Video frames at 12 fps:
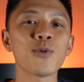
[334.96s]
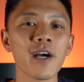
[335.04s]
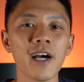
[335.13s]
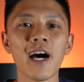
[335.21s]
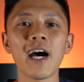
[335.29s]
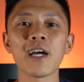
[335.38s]

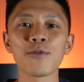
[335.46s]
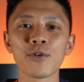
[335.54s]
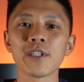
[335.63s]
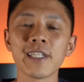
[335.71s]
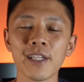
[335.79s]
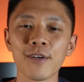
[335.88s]
why I
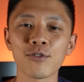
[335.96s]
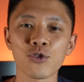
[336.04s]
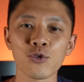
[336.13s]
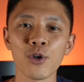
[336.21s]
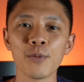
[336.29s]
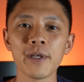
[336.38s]
really love
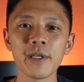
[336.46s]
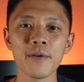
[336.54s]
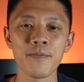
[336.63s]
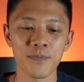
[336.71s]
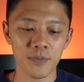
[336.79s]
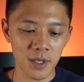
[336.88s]
strobing,
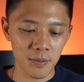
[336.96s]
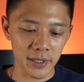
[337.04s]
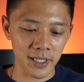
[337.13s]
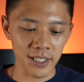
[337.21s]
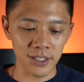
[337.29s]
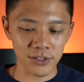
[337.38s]

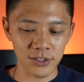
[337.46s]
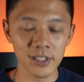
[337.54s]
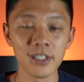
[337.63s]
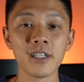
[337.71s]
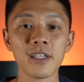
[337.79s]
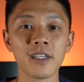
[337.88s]
because
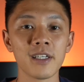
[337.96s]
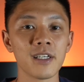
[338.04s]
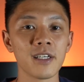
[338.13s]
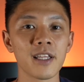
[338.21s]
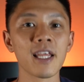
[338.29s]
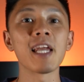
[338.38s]

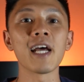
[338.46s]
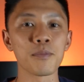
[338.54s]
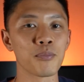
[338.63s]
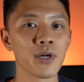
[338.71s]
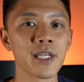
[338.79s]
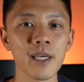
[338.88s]
then I
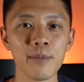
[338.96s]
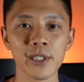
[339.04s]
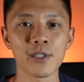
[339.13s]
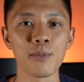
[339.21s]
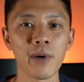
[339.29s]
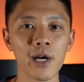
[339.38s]
bring them
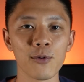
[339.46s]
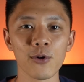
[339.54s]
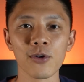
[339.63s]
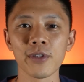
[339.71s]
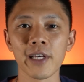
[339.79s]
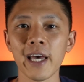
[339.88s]
into my
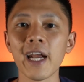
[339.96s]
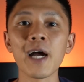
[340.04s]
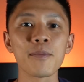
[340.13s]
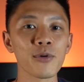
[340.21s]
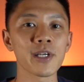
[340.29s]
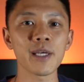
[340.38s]
world and
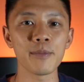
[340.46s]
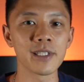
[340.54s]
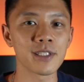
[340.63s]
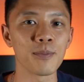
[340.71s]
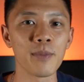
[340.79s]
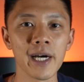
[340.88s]
I bring them
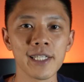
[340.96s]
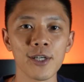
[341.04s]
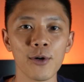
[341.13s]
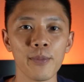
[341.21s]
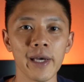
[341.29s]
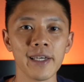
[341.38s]
into my
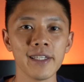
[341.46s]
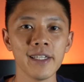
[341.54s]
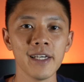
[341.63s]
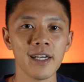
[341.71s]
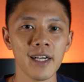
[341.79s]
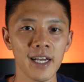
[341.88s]
domain,
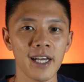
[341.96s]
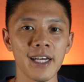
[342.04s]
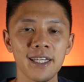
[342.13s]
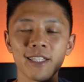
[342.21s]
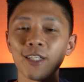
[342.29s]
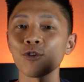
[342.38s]

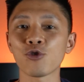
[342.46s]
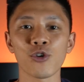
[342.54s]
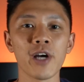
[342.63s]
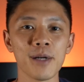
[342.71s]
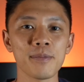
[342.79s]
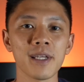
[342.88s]
and they're
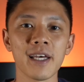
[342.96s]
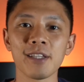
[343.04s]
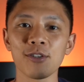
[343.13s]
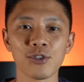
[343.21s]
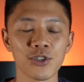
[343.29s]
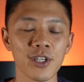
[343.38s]
trapped and
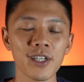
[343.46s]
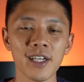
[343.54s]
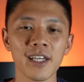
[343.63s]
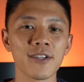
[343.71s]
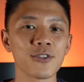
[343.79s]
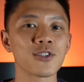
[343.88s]
they're stuck
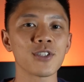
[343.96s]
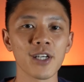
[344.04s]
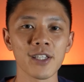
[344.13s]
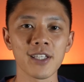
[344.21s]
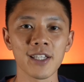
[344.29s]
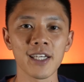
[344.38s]
and there's
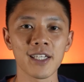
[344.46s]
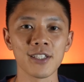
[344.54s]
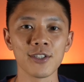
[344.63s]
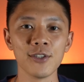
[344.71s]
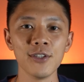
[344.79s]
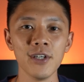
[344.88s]
nothing they can
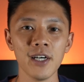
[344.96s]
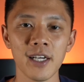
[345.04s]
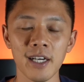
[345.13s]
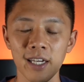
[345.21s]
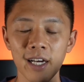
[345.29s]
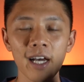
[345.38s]
do.
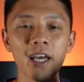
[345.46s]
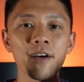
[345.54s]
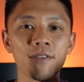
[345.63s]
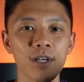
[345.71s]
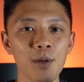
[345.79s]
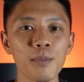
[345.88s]
And I
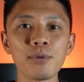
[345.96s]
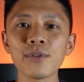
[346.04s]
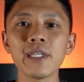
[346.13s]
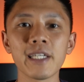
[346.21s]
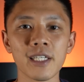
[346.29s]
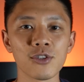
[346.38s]
have
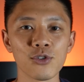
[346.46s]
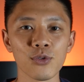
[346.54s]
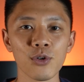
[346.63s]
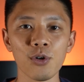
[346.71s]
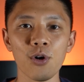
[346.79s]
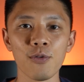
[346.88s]
complete
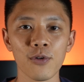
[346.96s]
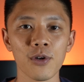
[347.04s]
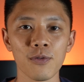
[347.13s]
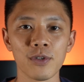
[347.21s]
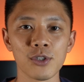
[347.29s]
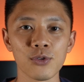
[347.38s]
control over
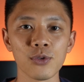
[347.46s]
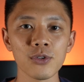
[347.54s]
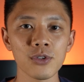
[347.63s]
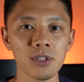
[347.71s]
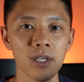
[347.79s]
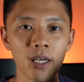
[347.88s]
their
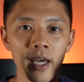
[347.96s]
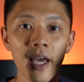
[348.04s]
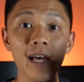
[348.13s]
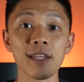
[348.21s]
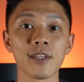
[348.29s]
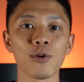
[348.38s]
visuals
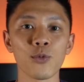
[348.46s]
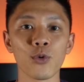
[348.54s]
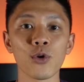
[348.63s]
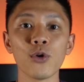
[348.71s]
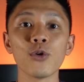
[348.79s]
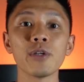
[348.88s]
and their
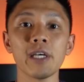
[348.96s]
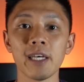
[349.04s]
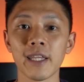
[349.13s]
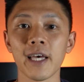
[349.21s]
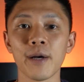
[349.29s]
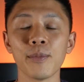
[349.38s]
world
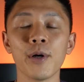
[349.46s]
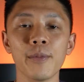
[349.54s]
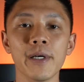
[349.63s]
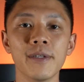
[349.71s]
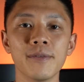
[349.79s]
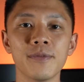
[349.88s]
in that
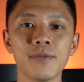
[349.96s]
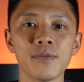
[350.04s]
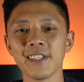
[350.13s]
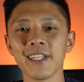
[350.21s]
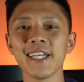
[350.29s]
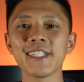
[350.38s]
moment.
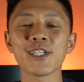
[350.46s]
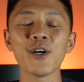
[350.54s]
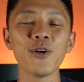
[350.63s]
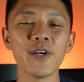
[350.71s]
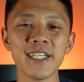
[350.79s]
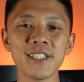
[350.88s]
Let's
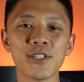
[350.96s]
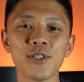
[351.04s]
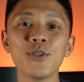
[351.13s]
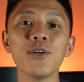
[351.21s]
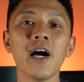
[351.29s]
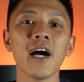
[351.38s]
go
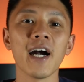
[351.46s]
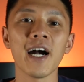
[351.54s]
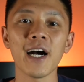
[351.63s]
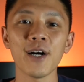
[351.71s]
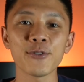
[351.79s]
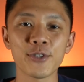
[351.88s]
into
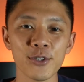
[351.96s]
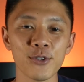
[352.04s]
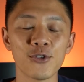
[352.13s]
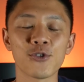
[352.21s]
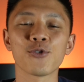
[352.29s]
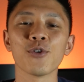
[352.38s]
how to
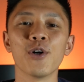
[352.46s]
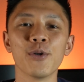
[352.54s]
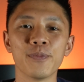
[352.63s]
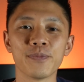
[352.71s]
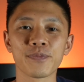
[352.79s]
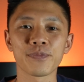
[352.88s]
strobe.
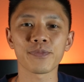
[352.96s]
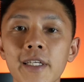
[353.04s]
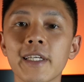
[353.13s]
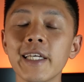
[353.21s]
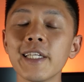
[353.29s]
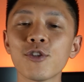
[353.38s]
The
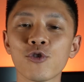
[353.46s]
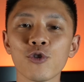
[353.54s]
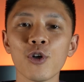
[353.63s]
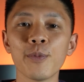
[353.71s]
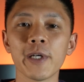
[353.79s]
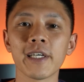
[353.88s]
key to
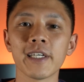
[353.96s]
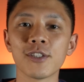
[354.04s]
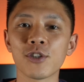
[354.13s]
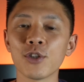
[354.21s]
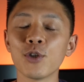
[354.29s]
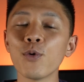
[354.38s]
strobing
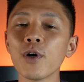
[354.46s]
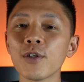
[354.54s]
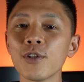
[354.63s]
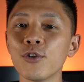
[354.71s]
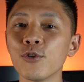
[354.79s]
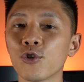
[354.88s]
is you want to
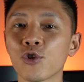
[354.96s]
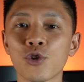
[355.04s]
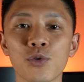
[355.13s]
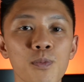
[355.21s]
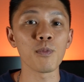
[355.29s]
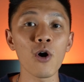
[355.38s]
use
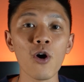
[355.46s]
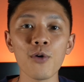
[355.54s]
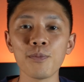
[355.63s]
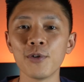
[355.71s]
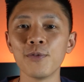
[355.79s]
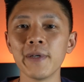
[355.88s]
small
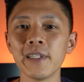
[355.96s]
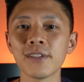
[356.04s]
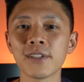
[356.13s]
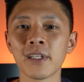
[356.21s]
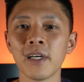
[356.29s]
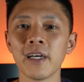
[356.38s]

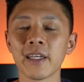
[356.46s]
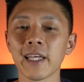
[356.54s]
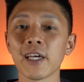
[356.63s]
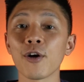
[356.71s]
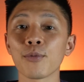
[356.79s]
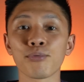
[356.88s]
movements
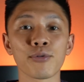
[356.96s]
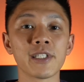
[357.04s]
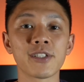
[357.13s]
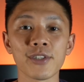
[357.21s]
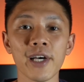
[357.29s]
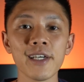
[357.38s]
that are
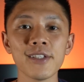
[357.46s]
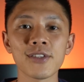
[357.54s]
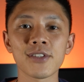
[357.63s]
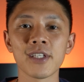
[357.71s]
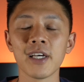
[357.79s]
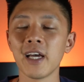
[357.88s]

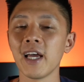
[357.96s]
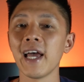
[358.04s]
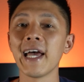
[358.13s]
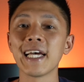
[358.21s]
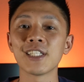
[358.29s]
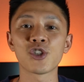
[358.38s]
precise
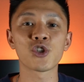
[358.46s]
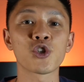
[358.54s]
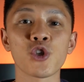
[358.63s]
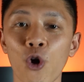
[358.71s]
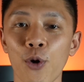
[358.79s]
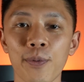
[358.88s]
and
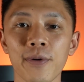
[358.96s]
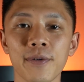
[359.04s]
sharp.